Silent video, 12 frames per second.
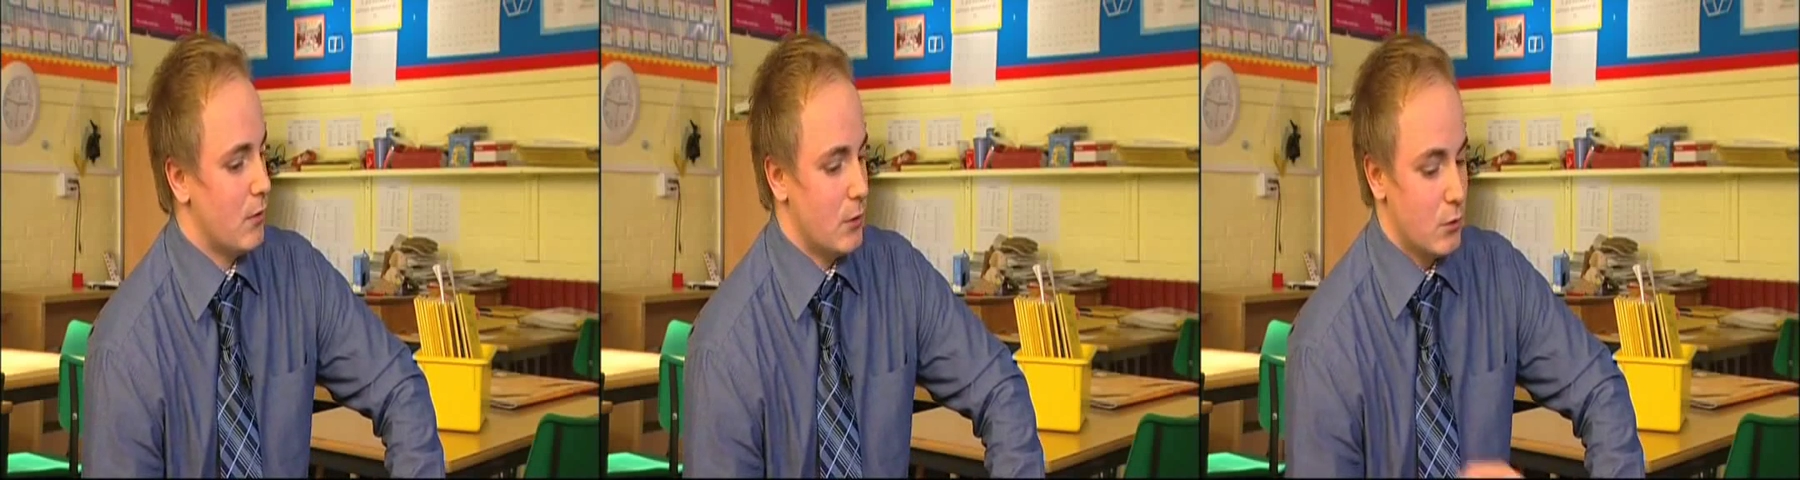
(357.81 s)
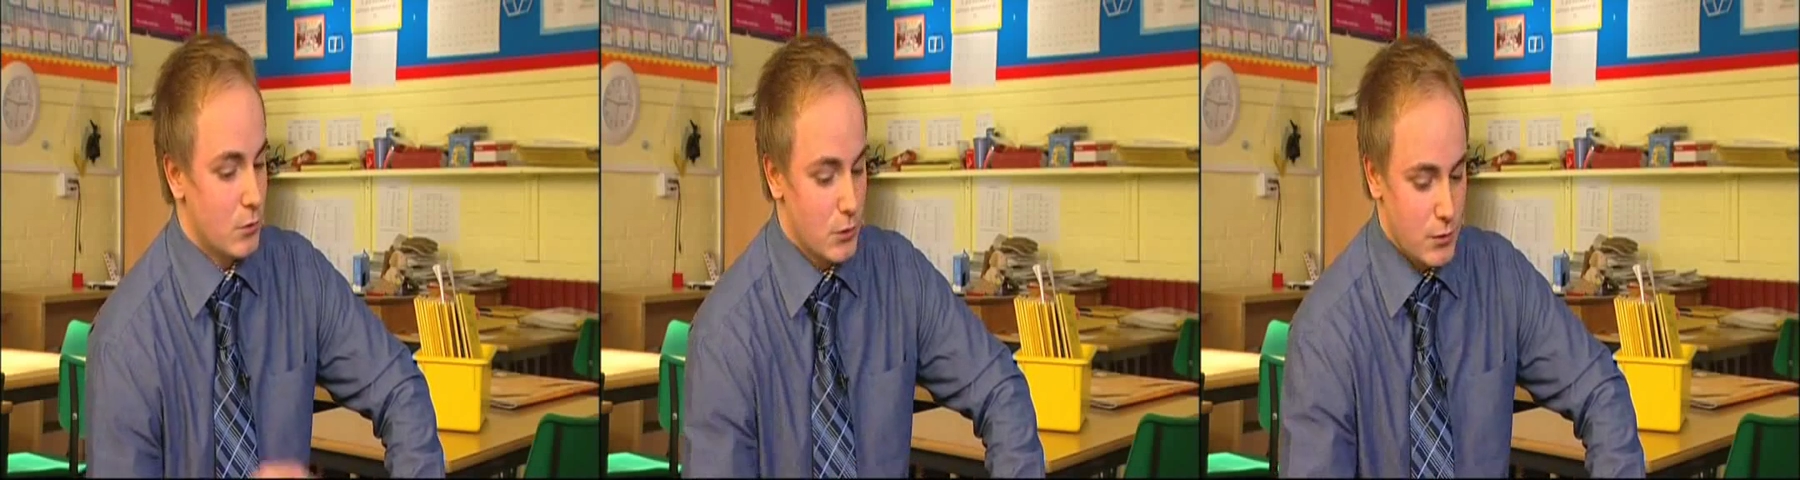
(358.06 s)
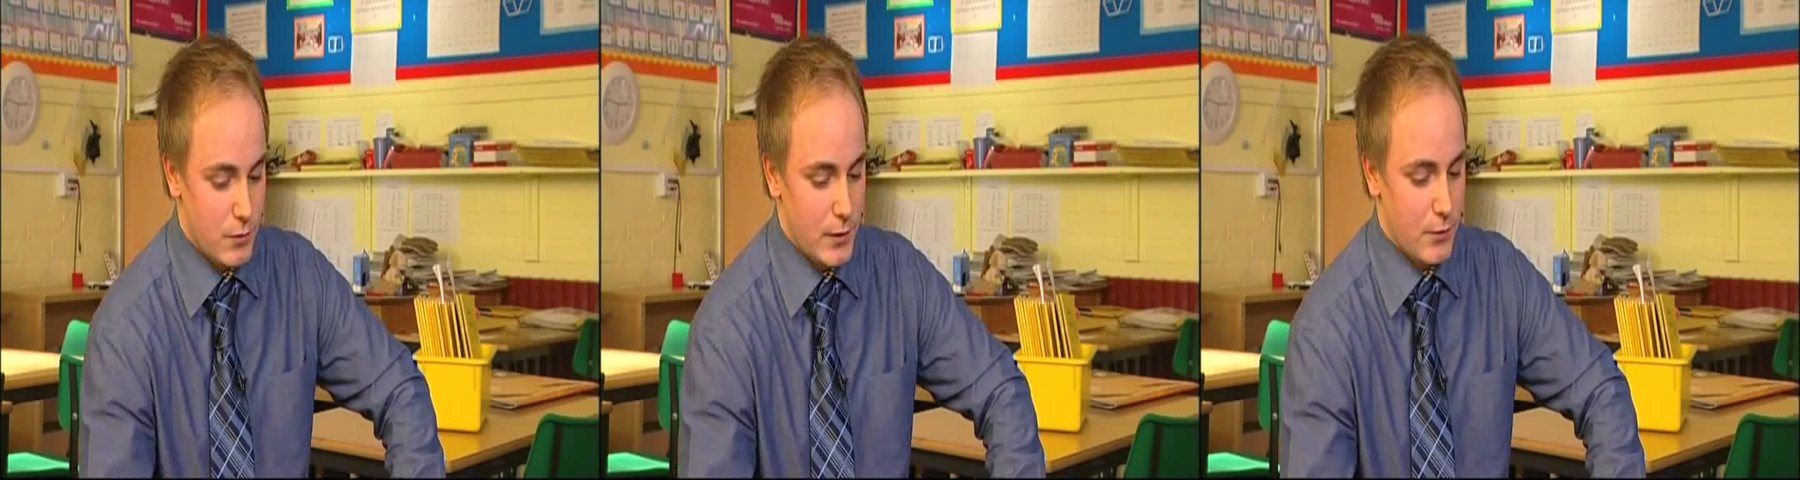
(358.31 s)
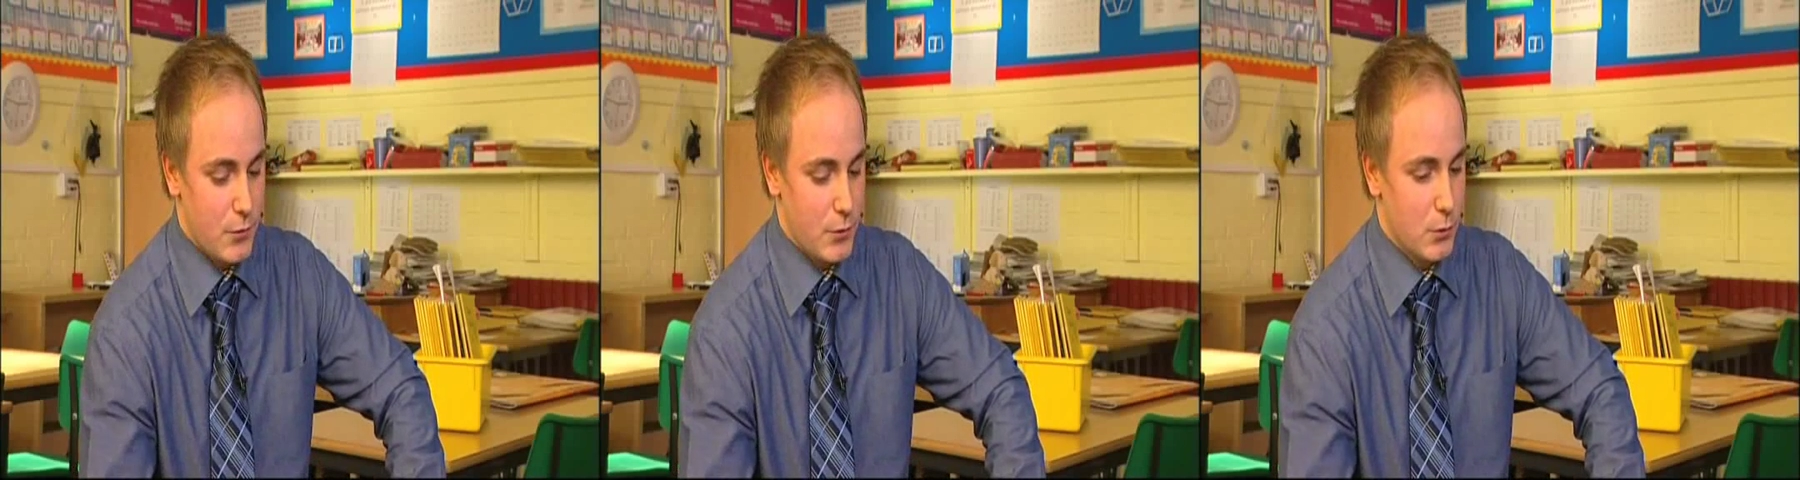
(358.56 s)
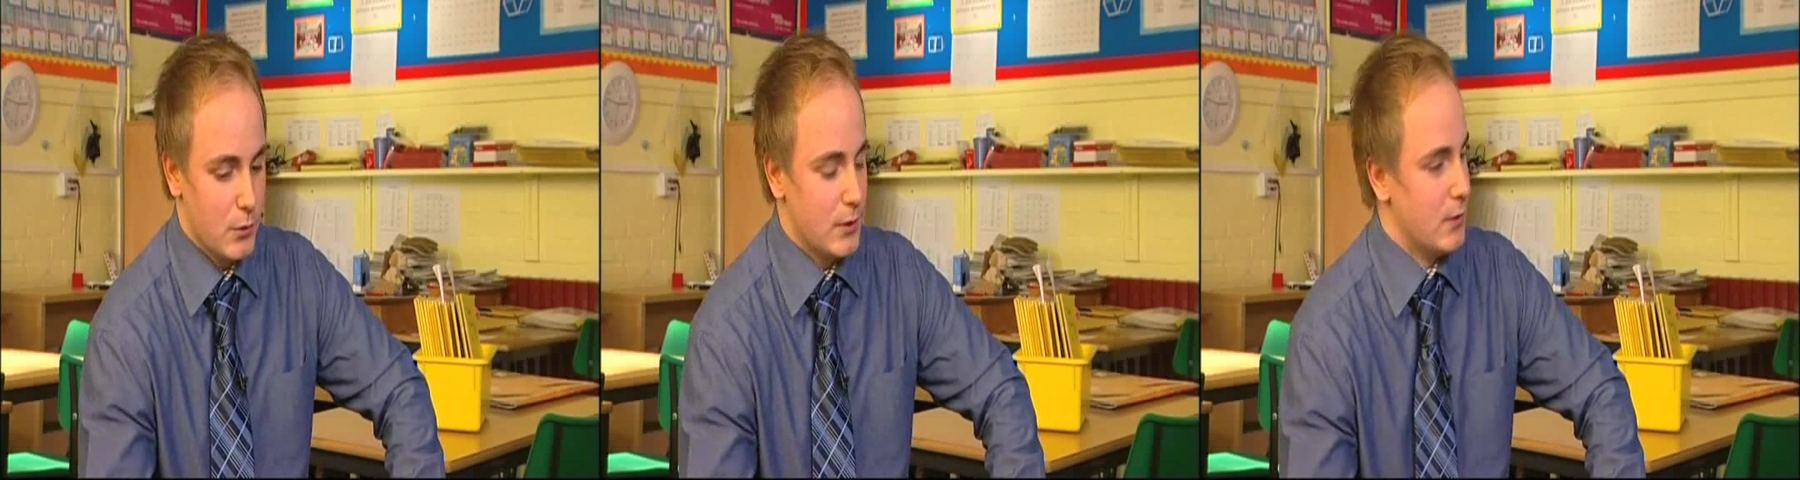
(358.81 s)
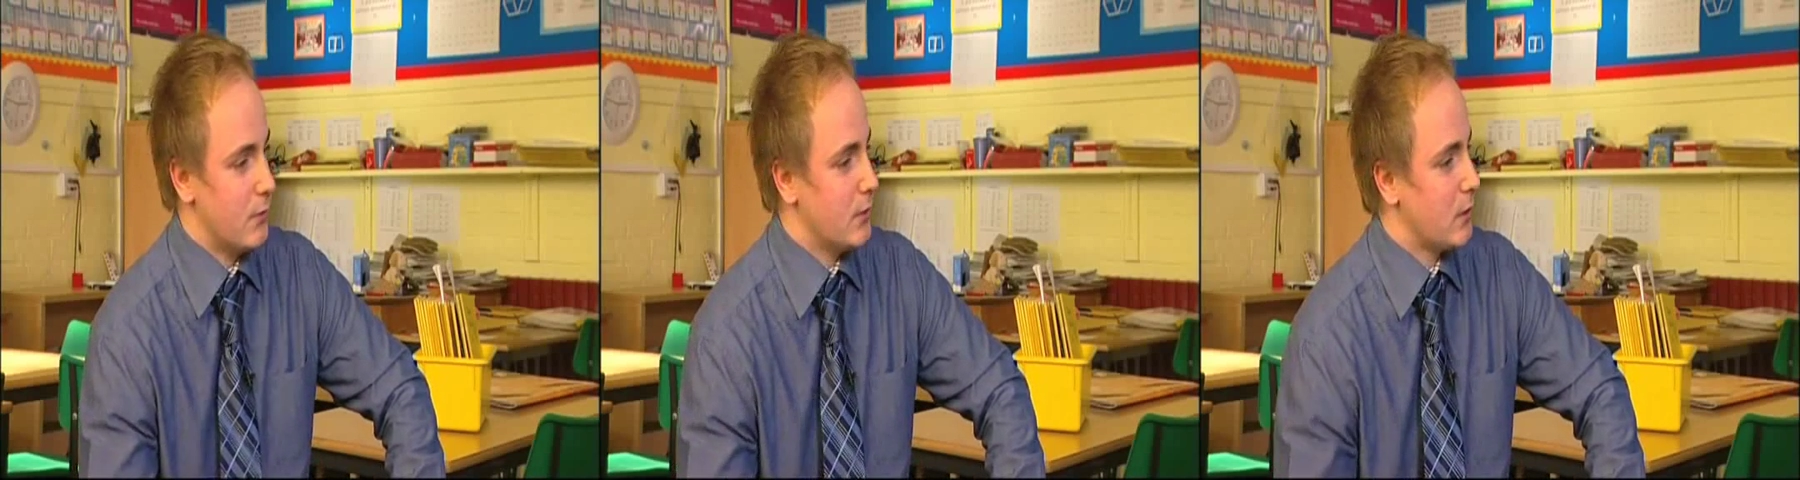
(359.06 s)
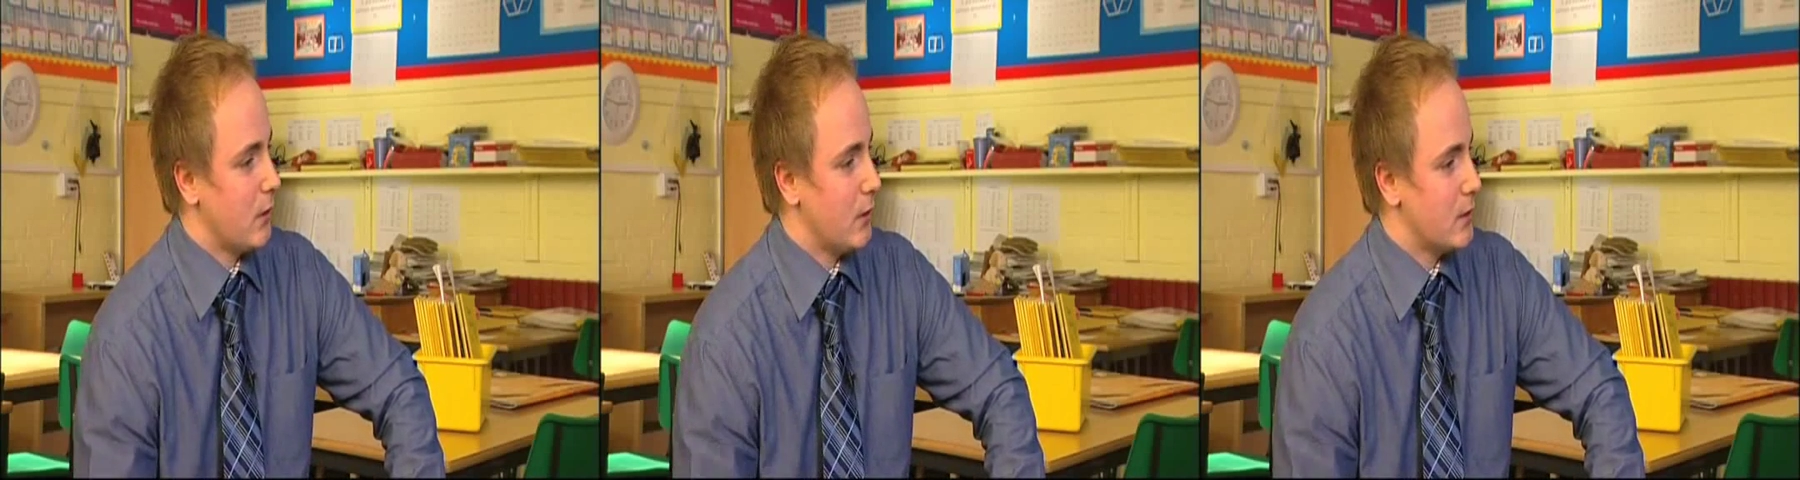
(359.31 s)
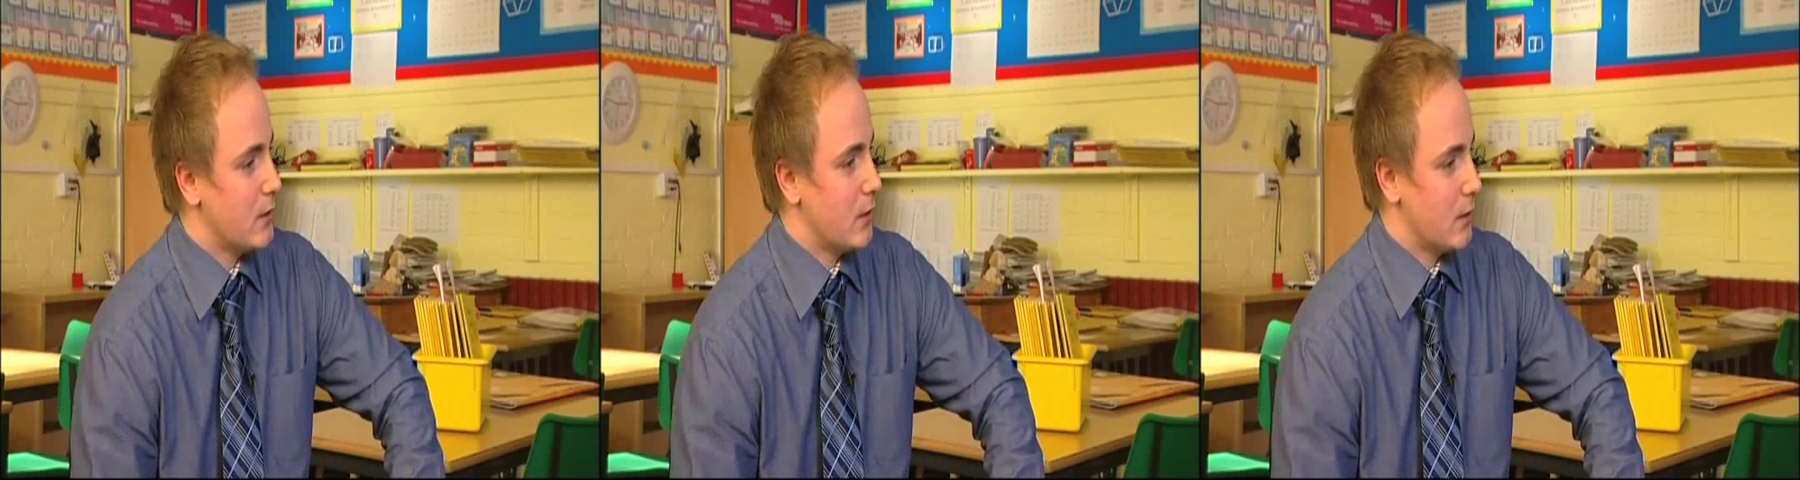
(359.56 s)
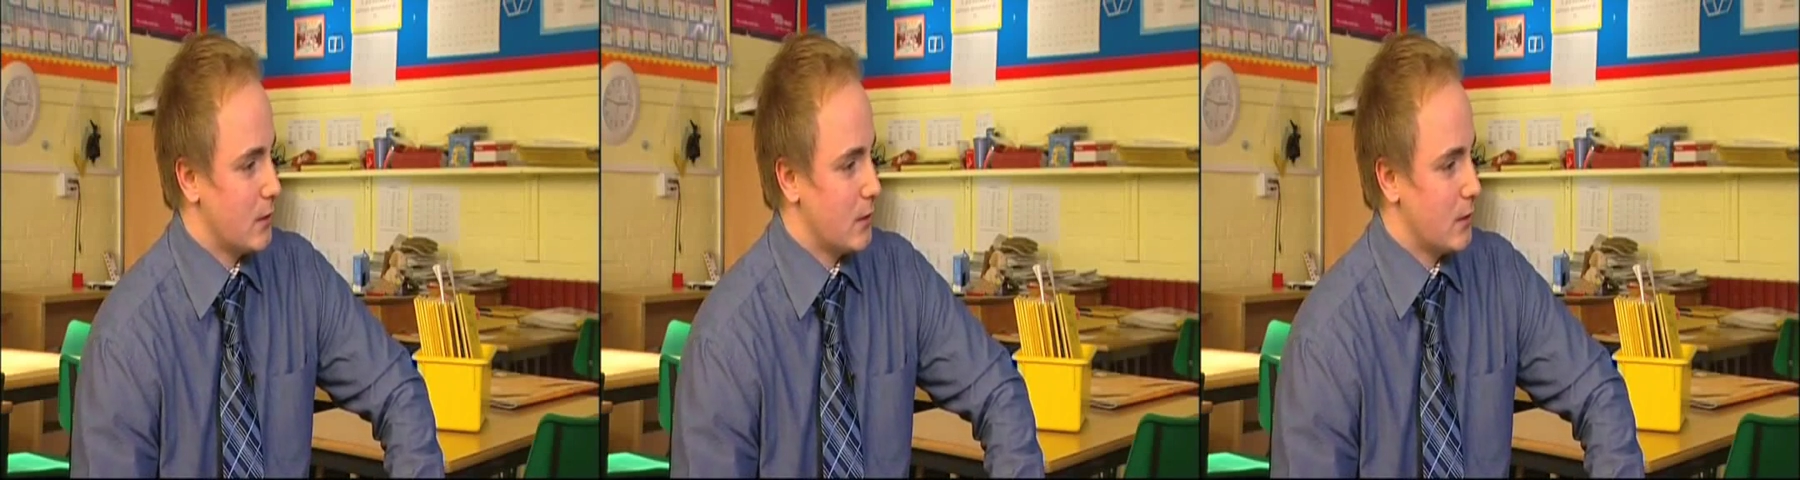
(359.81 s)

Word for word: it or just flick through all the different slides and things.